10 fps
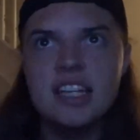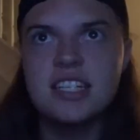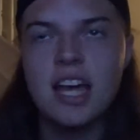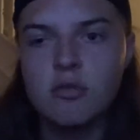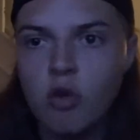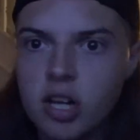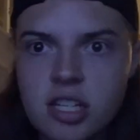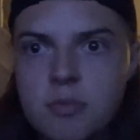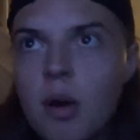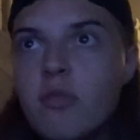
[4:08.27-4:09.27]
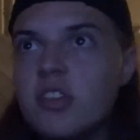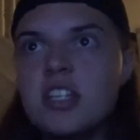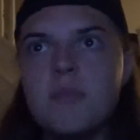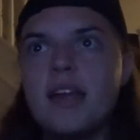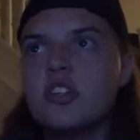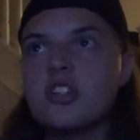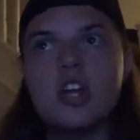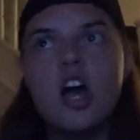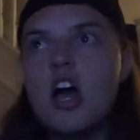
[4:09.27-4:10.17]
and Seth Rollins. Both these men just